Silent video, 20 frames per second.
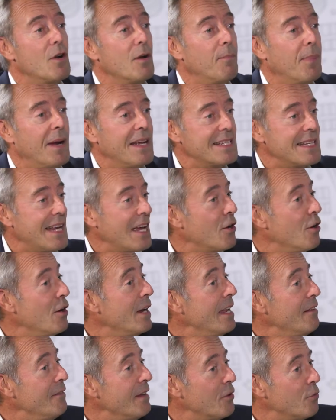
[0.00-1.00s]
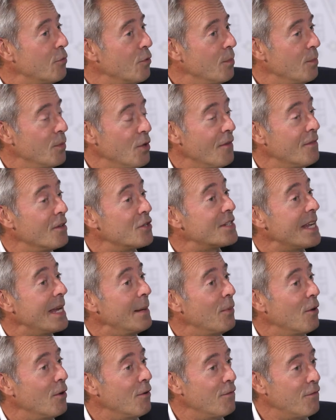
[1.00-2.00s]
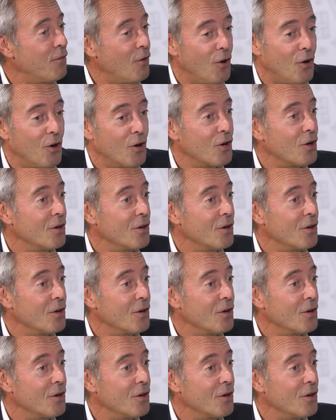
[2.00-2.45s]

place, like a living room. You have a table for